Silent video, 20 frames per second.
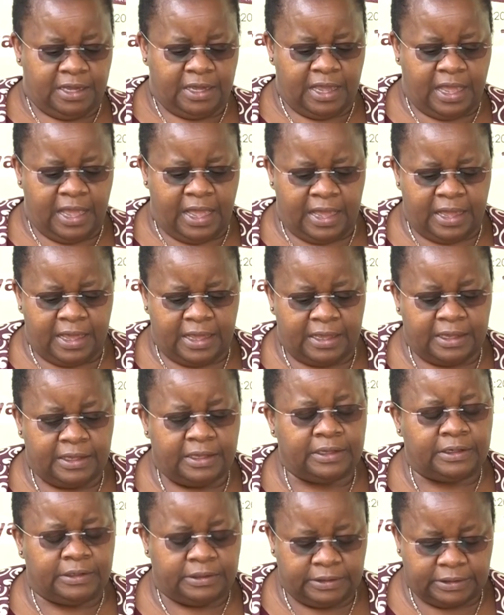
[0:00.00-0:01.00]

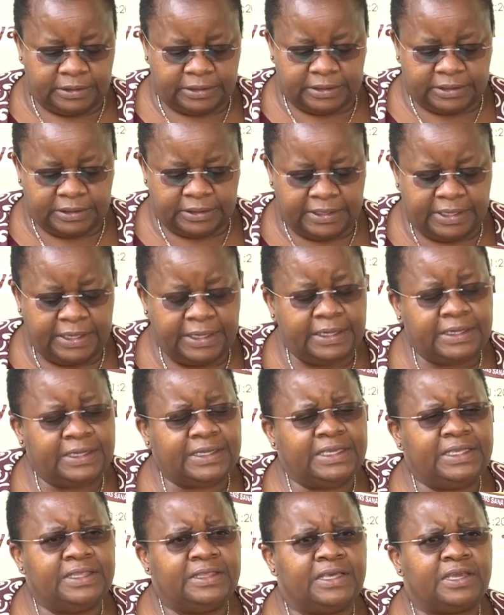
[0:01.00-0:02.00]
Then
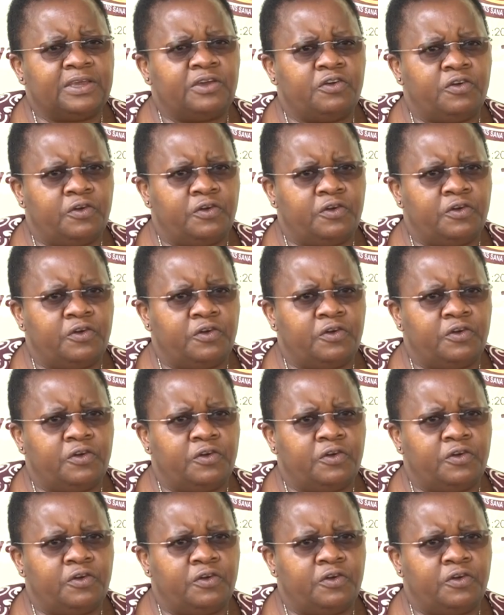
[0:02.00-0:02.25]
in the